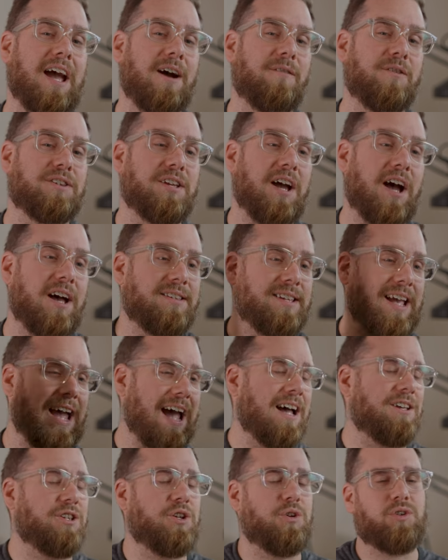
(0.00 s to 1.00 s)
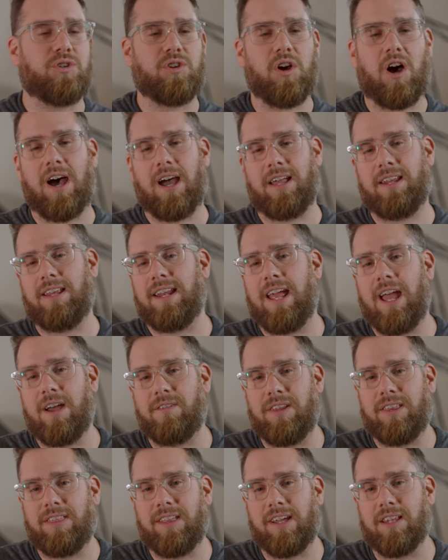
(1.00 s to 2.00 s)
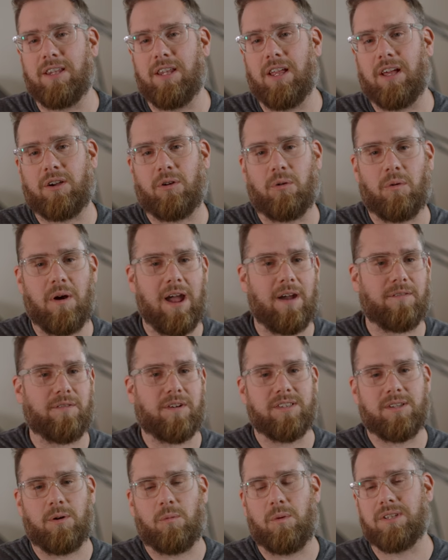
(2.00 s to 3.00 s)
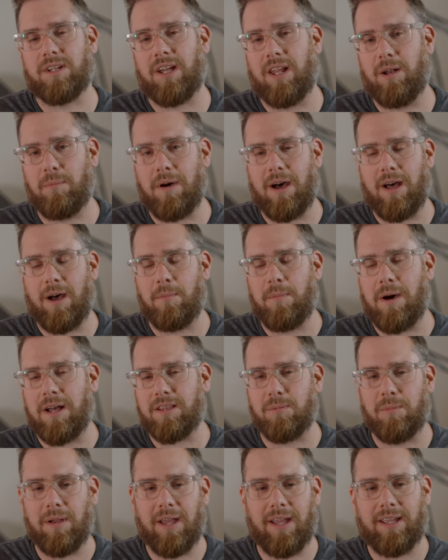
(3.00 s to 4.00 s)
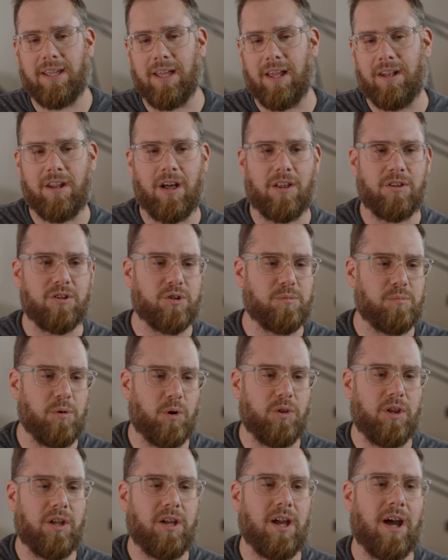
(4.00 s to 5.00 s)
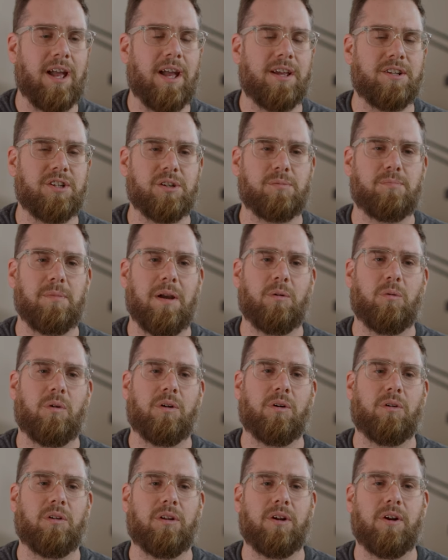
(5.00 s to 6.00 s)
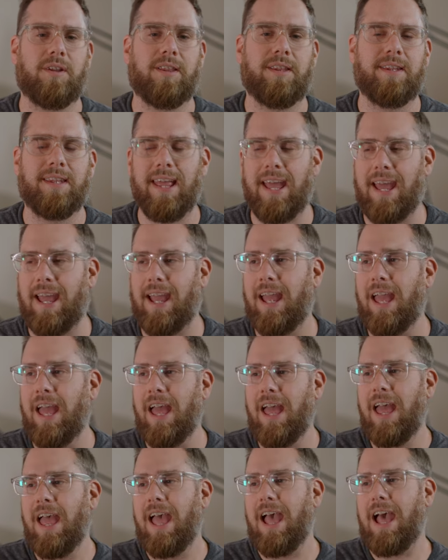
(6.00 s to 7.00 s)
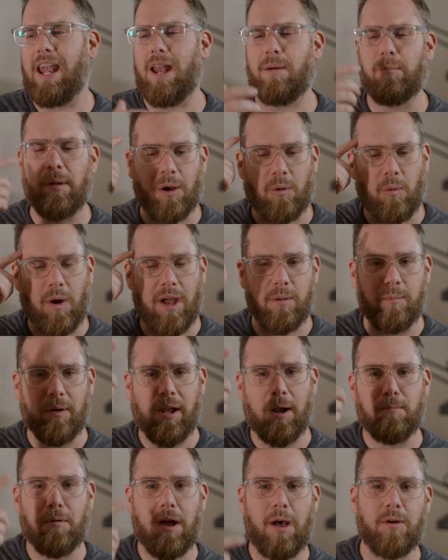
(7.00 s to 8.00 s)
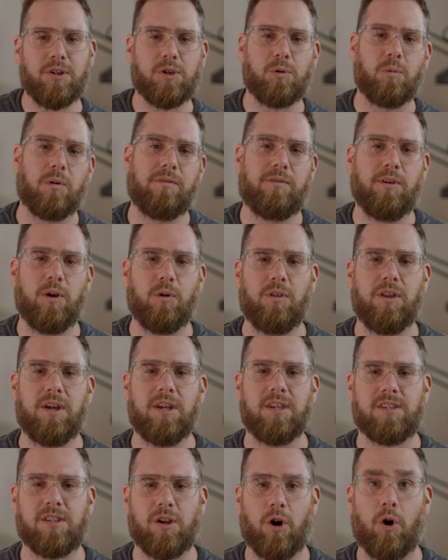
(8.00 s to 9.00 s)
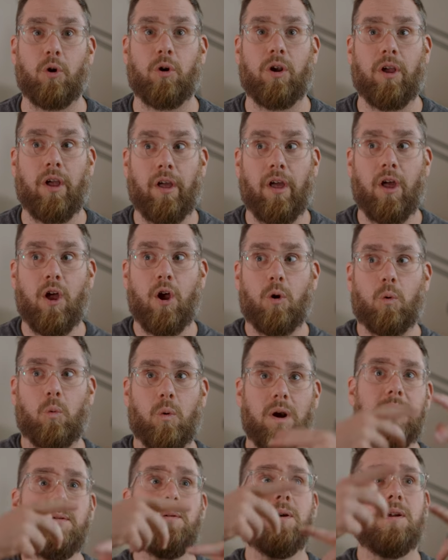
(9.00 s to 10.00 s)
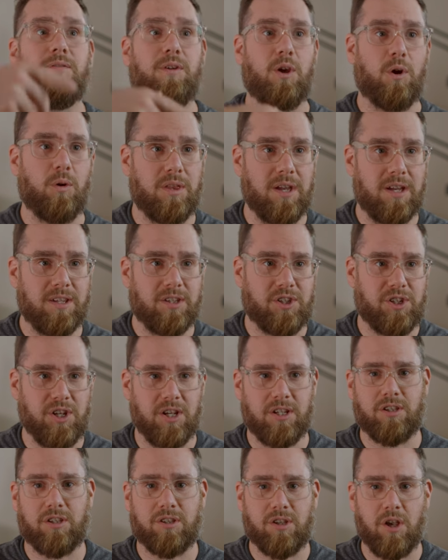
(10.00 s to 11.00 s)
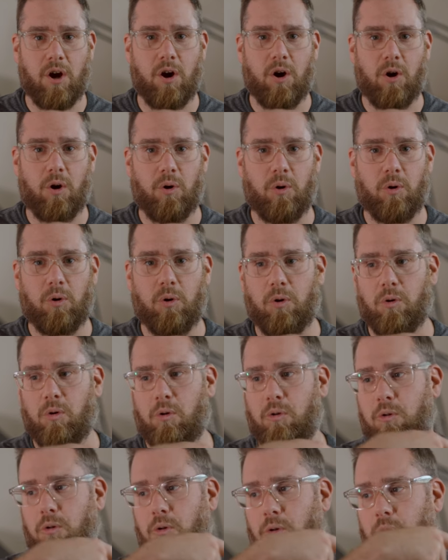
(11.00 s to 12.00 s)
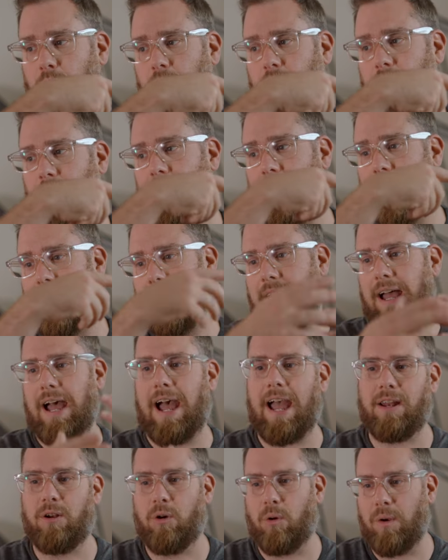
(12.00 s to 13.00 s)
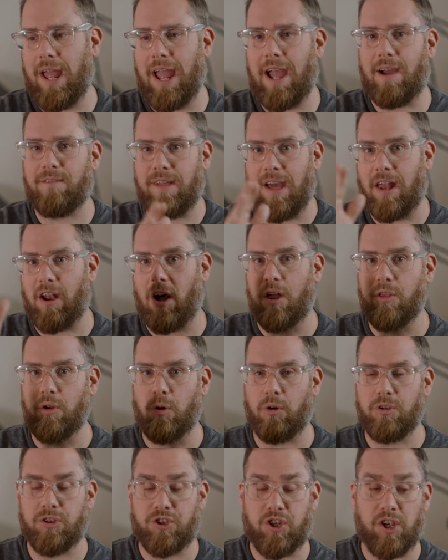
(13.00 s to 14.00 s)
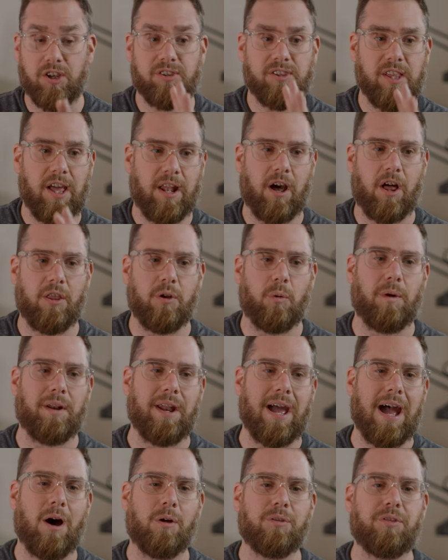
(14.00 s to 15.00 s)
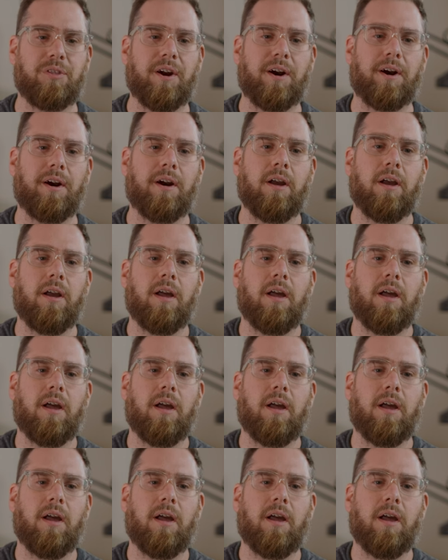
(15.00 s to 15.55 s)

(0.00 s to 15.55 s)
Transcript: advertised. As you saw, I didn't have anything in the carafe because I wasn't about to make another smoothie. I had just made one earlier in the day. And I'm like, wait a minute, I probably should review this or re-review this just so I don't have that other, just that other one out there.